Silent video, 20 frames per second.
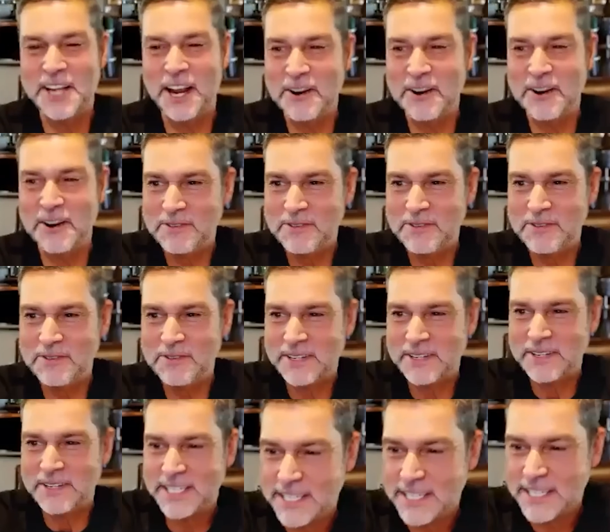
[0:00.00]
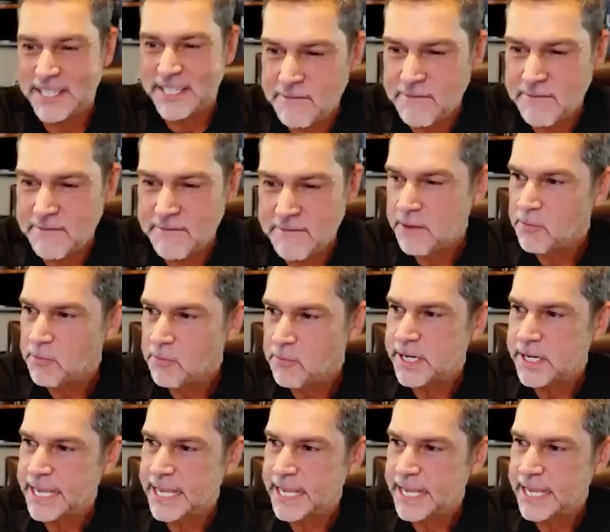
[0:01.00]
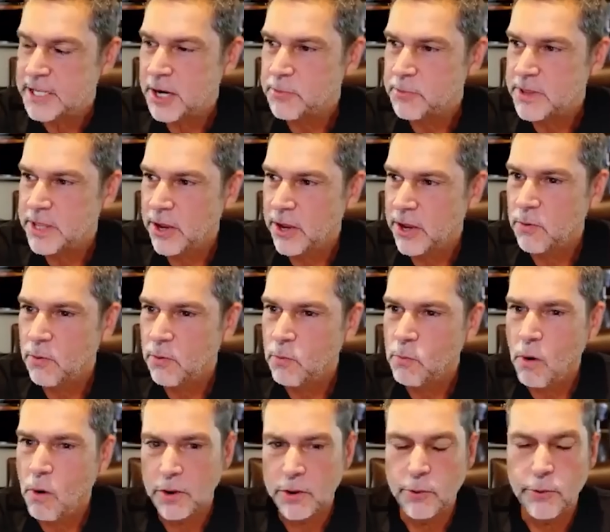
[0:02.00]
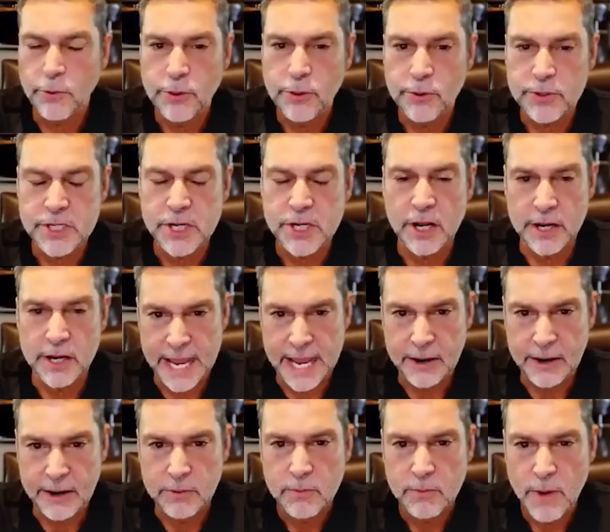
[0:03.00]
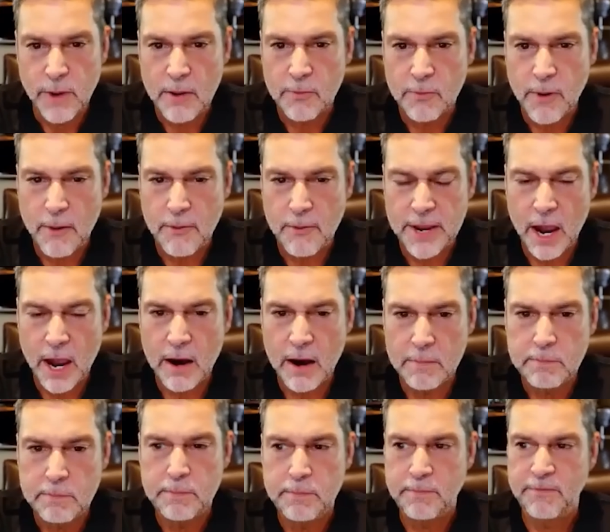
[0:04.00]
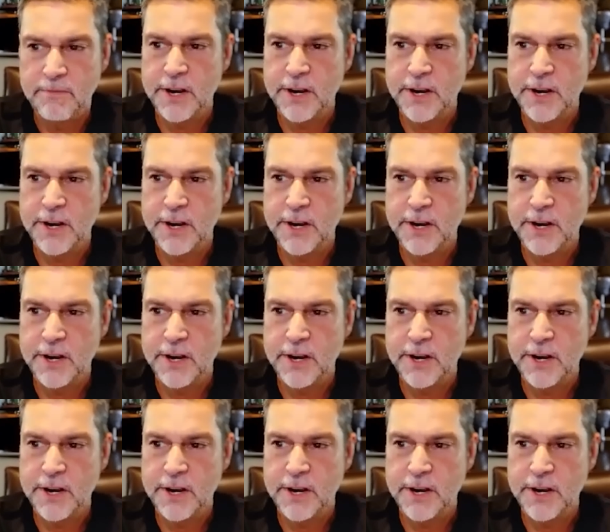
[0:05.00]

So, Dave, wanted to catch up with you what your thoughts are now, where we are,